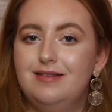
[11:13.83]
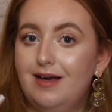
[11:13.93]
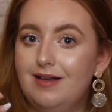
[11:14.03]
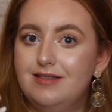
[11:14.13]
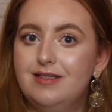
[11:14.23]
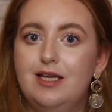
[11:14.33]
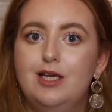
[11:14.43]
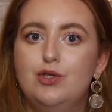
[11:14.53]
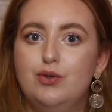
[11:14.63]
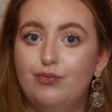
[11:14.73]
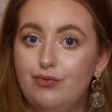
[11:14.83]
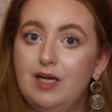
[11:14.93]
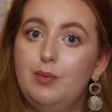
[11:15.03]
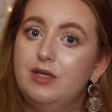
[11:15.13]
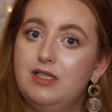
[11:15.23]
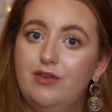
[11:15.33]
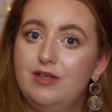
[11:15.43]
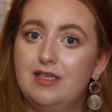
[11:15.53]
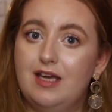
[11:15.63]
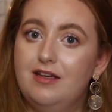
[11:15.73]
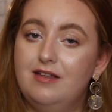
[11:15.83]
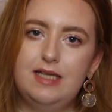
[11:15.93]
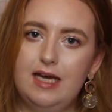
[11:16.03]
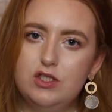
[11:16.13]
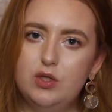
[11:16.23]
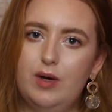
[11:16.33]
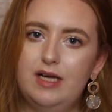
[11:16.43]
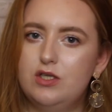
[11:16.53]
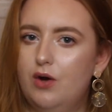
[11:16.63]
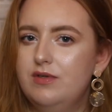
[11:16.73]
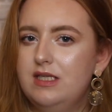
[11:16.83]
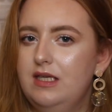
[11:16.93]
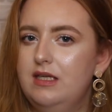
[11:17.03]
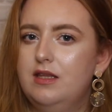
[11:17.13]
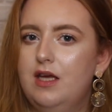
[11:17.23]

dust it's really pretty on the skin texture wise obviously